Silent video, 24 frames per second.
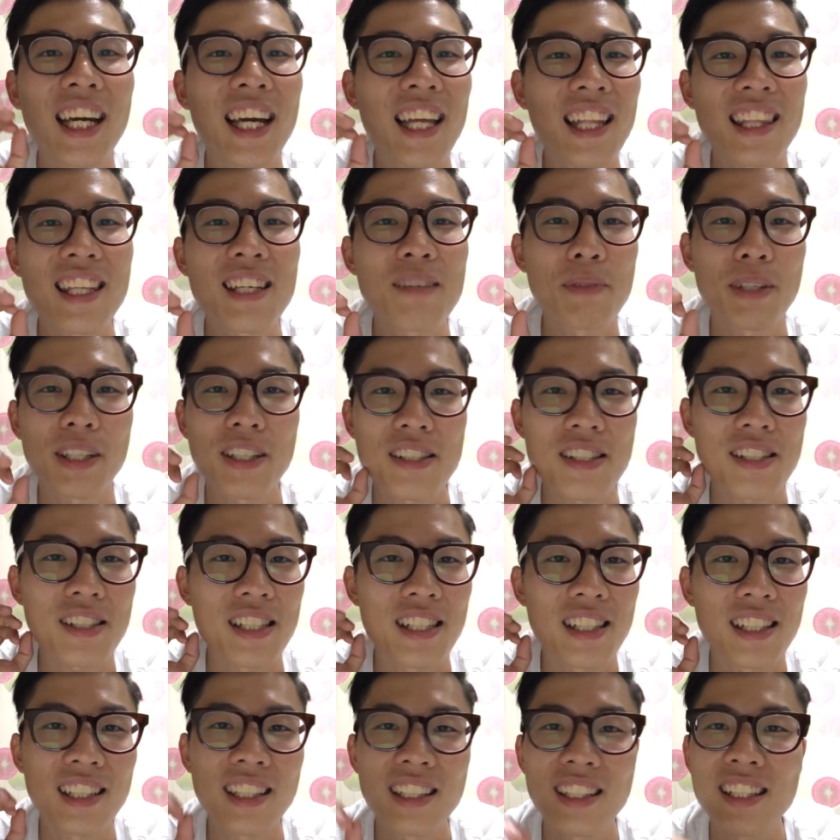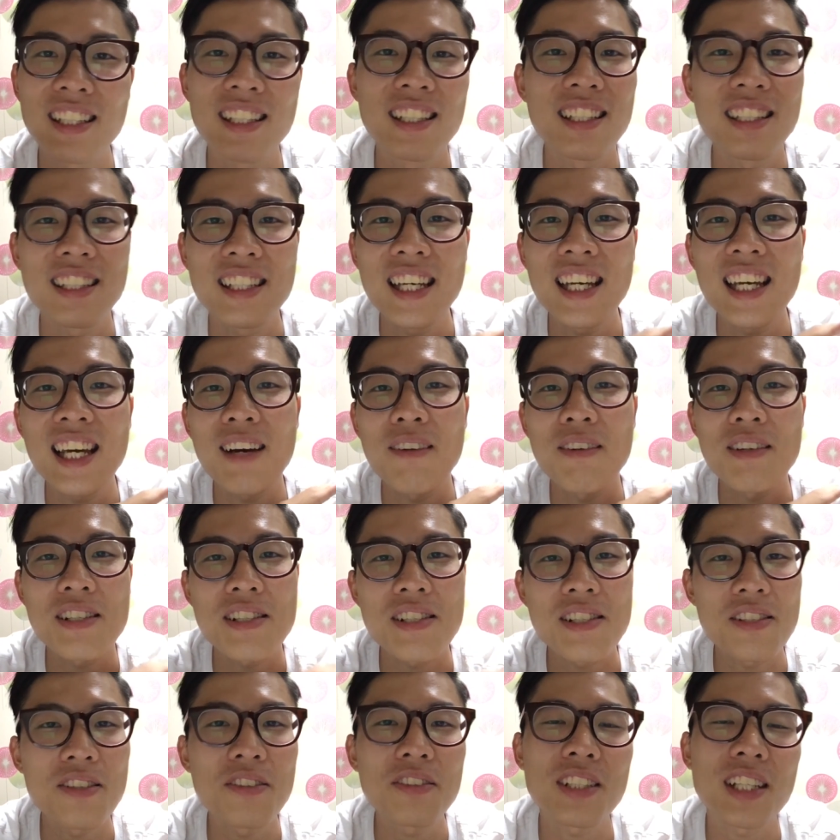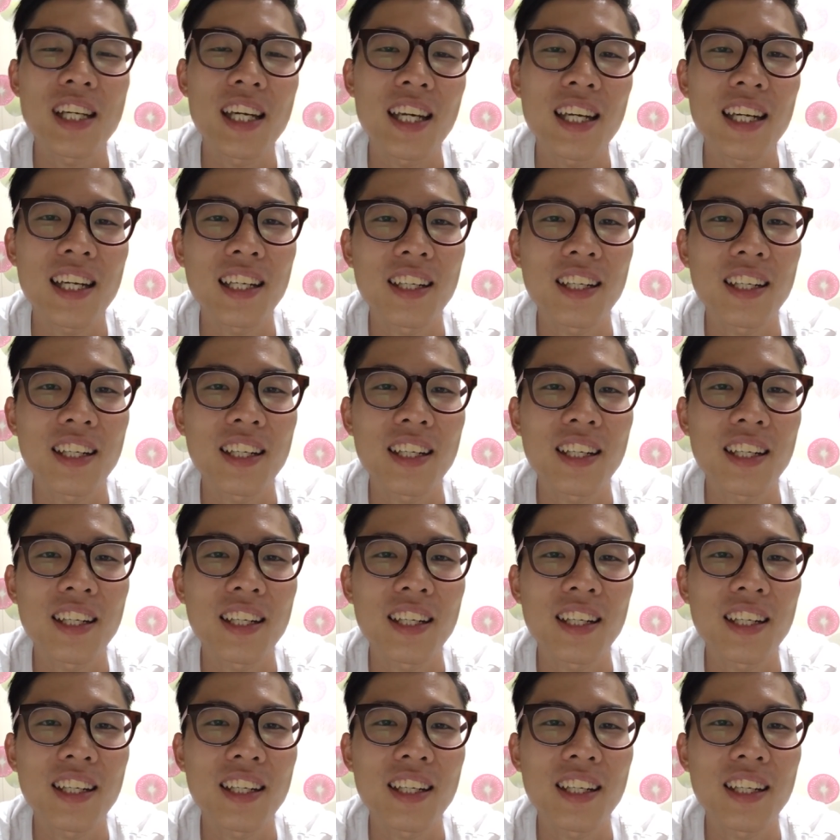I think, because in the day I was so tired,